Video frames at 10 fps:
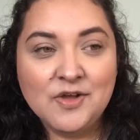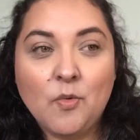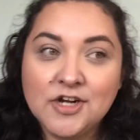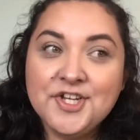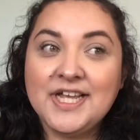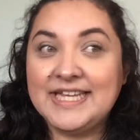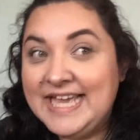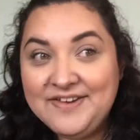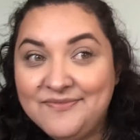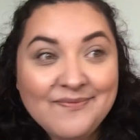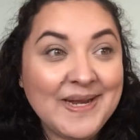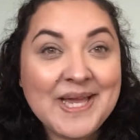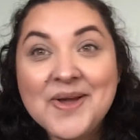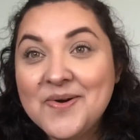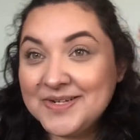watch, like, a kitten
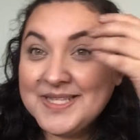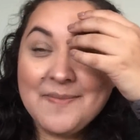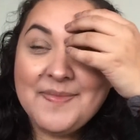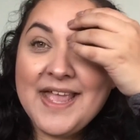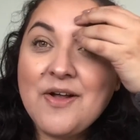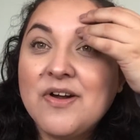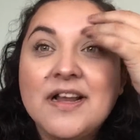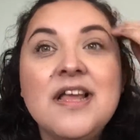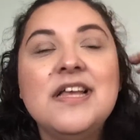video or something, or